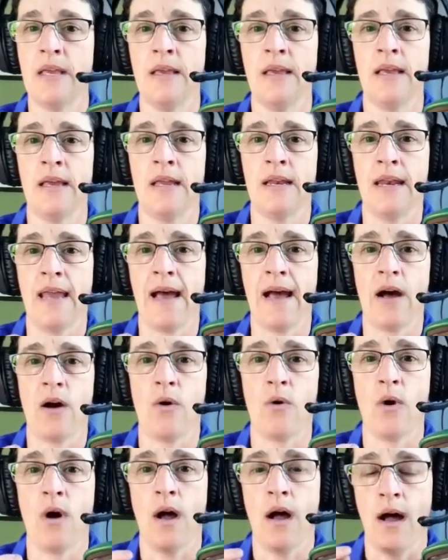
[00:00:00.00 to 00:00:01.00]

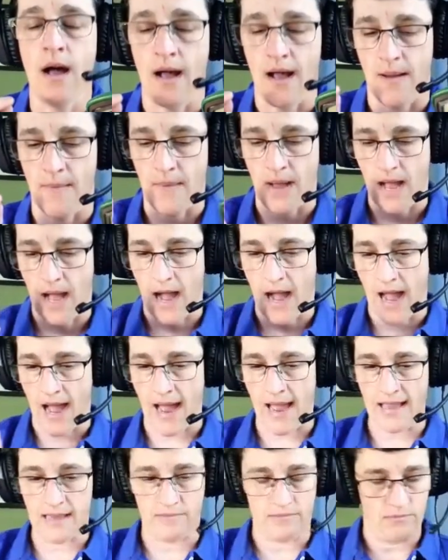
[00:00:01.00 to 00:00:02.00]
Now,
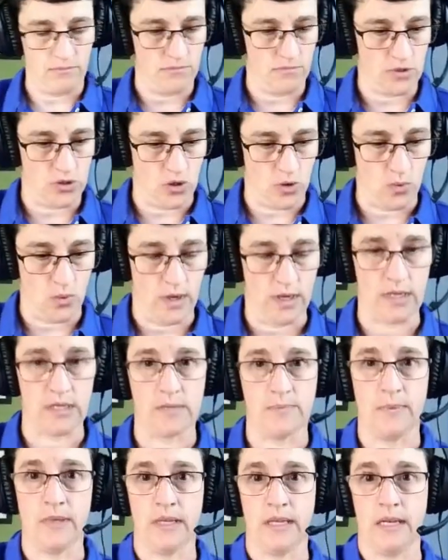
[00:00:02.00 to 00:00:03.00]
I don't want to
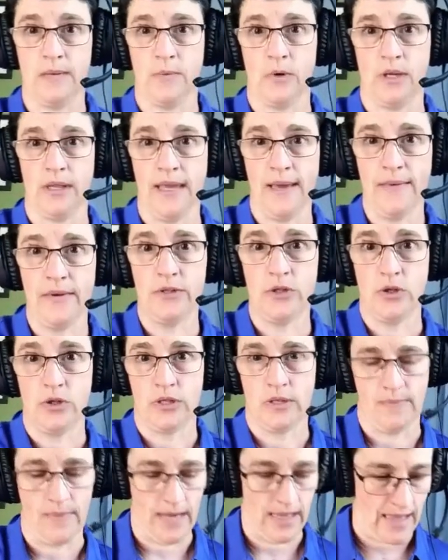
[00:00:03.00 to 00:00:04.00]
spill any more lemon juice
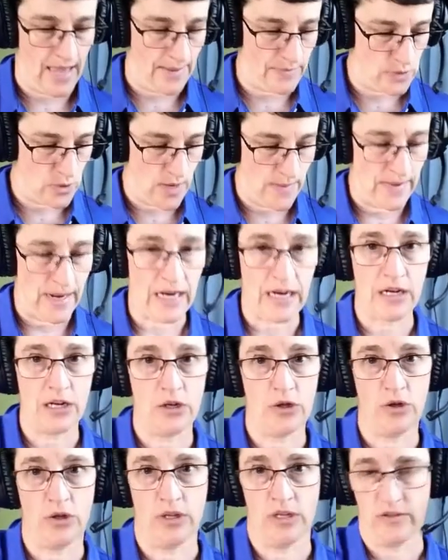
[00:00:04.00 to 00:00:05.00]
in my lap, so I'm not going to
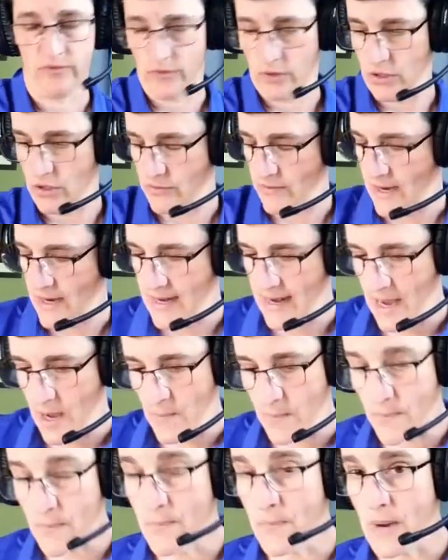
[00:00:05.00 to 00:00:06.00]
do this for you right
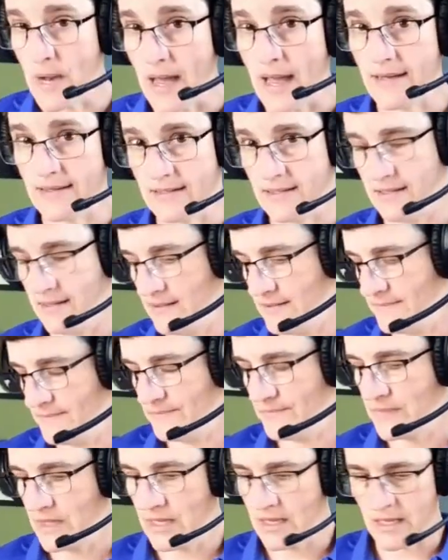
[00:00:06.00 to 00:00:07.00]
now, but
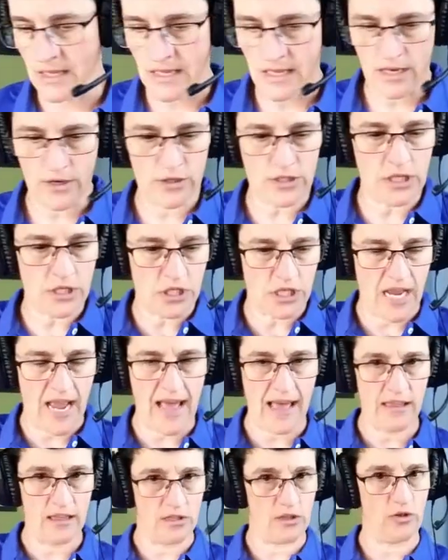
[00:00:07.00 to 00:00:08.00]
here's a
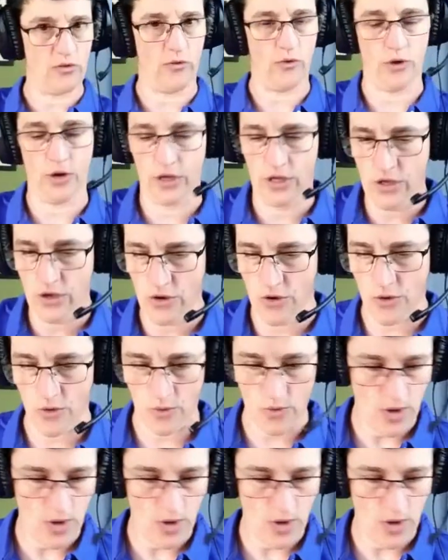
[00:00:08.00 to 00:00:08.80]
challenge for you